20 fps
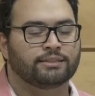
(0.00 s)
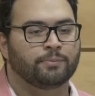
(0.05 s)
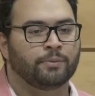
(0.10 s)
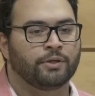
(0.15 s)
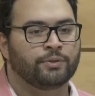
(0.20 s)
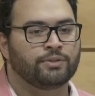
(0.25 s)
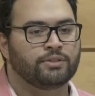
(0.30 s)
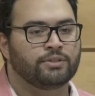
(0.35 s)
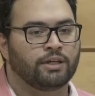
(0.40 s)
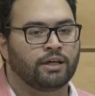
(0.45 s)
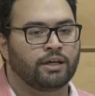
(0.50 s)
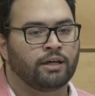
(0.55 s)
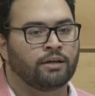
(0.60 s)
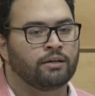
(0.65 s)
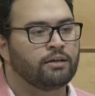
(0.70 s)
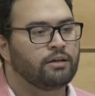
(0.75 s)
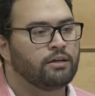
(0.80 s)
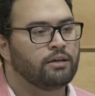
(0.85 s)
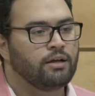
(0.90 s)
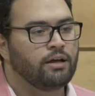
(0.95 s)
about
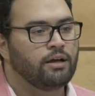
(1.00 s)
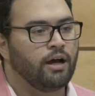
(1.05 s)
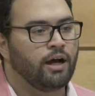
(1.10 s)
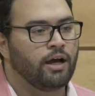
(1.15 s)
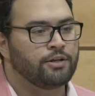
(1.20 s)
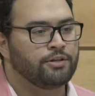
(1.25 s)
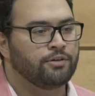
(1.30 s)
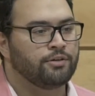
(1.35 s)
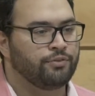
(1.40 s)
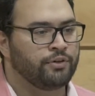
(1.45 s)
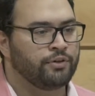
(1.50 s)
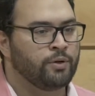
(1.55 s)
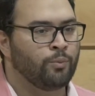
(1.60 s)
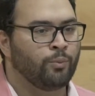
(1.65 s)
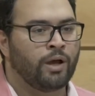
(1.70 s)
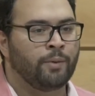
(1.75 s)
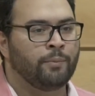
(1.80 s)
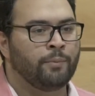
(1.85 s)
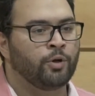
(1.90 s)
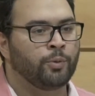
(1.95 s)
different
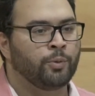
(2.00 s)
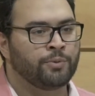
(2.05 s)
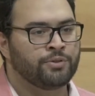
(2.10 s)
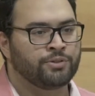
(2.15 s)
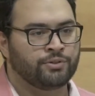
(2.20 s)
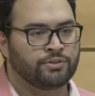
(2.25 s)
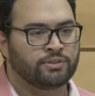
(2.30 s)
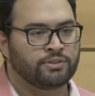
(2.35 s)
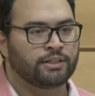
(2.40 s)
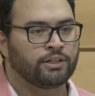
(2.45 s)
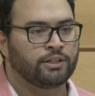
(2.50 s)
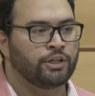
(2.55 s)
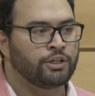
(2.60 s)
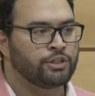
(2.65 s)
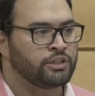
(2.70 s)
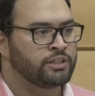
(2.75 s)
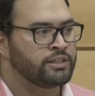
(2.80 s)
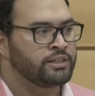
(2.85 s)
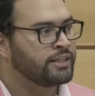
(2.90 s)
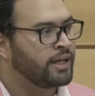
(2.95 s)
web and open source
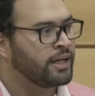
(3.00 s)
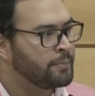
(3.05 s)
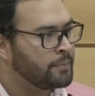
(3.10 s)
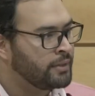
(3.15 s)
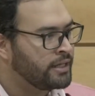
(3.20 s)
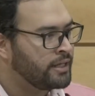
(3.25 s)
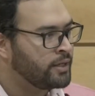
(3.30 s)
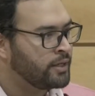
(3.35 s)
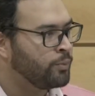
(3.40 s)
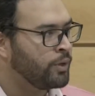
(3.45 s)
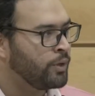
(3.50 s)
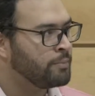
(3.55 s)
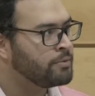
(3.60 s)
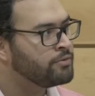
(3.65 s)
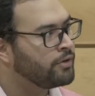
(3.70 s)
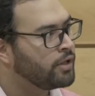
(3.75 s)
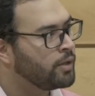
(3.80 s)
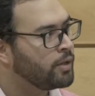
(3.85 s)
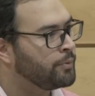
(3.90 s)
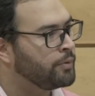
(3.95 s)
technologies. I'm a web
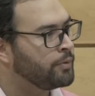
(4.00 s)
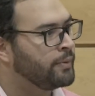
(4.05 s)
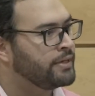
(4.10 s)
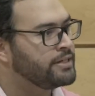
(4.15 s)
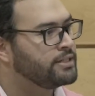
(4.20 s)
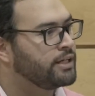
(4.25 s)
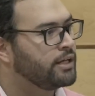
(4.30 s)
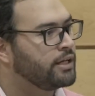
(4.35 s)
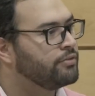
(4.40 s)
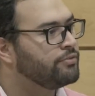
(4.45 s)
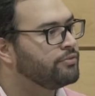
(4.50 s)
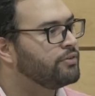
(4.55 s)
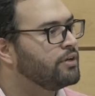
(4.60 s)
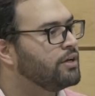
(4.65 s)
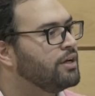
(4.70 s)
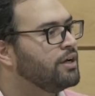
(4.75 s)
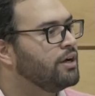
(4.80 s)
developer myself.